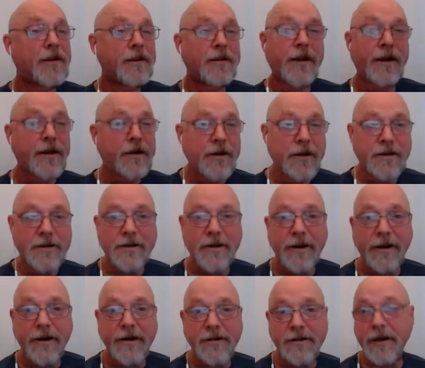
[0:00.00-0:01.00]
they just
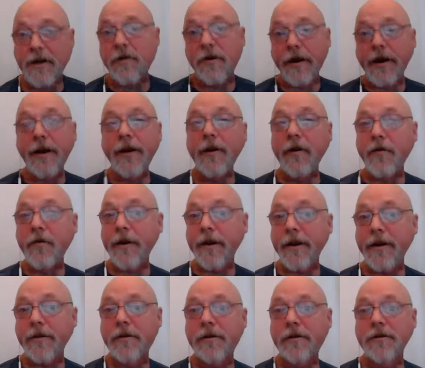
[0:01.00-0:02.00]
kind of said, "Okay, you're
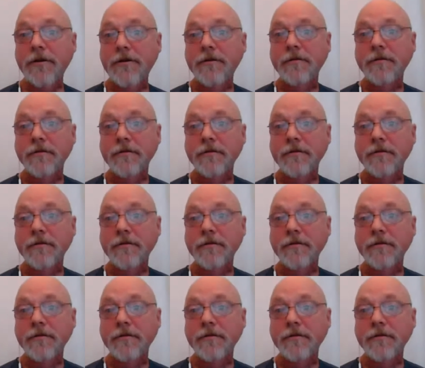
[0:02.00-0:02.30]
healed.